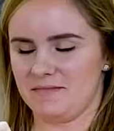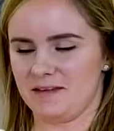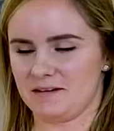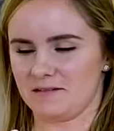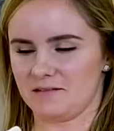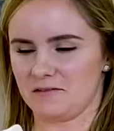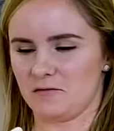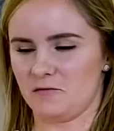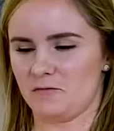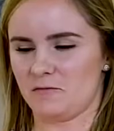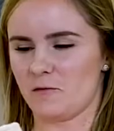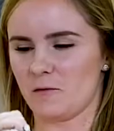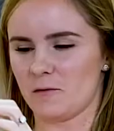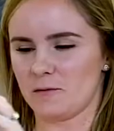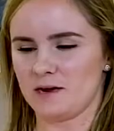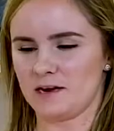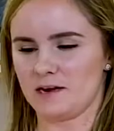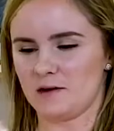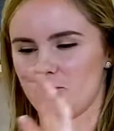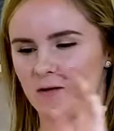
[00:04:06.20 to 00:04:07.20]
I don't know, form
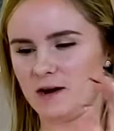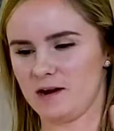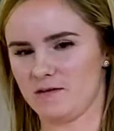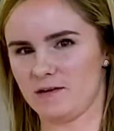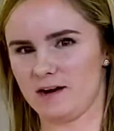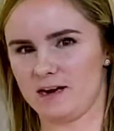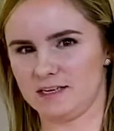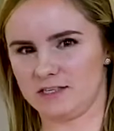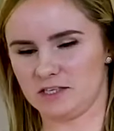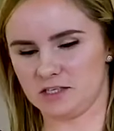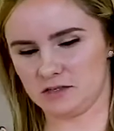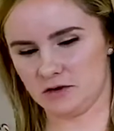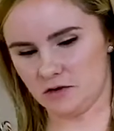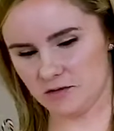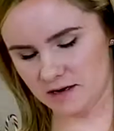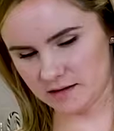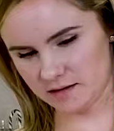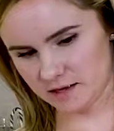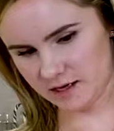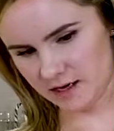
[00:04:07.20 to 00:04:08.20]
it in a way where I can just go
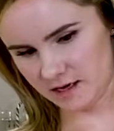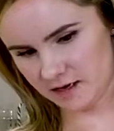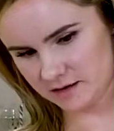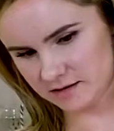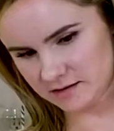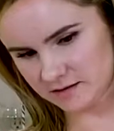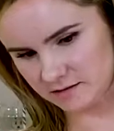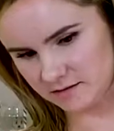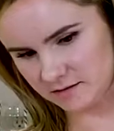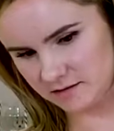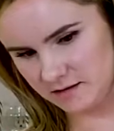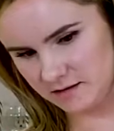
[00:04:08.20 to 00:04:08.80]
at the cake, so.